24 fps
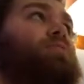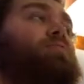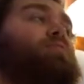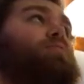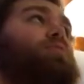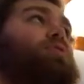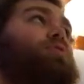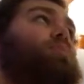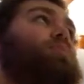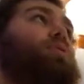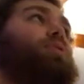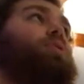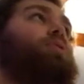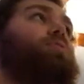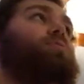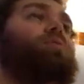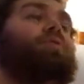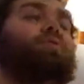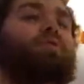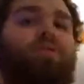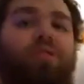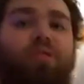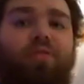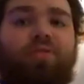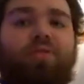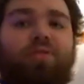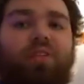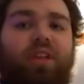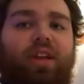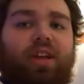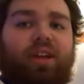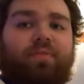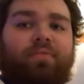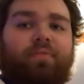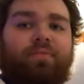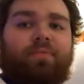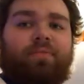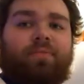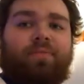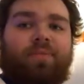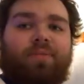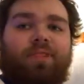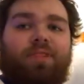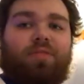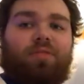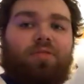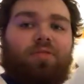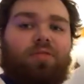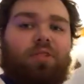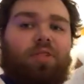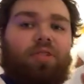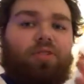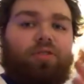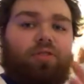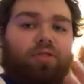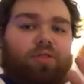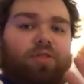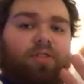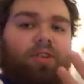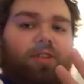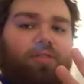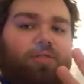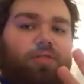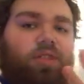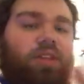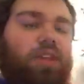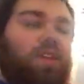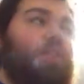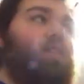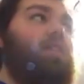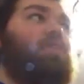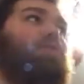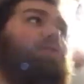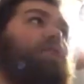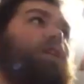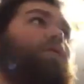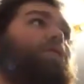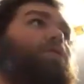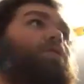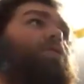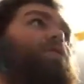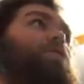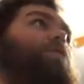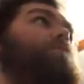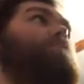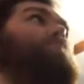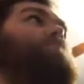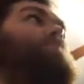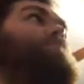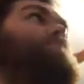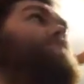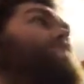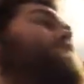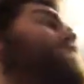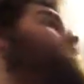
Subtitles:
Well, tomorrow and Thursday. There's only 3 videos in there that I have to do.